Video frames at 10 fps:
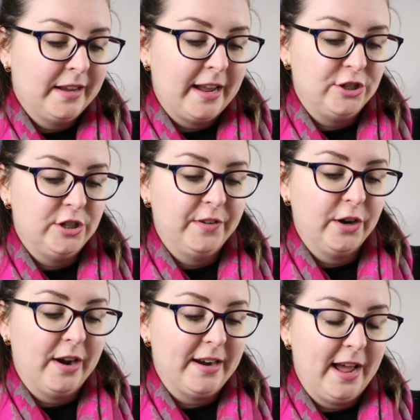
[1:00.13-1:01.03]
Can she
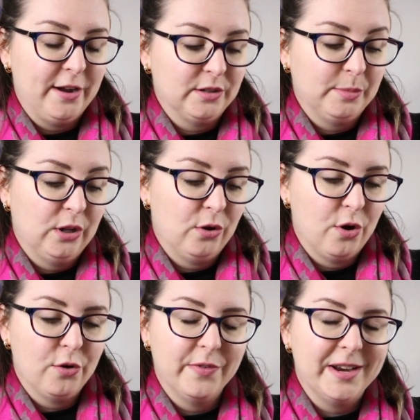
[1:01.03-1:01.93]
figure out how to belong
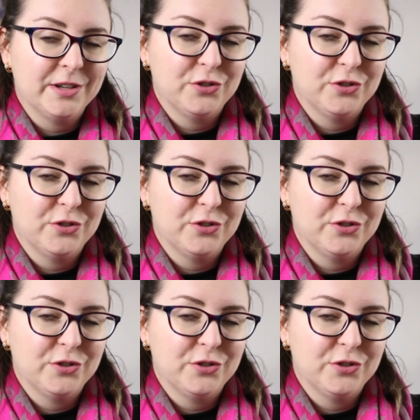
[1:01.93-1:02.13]
on Vinegar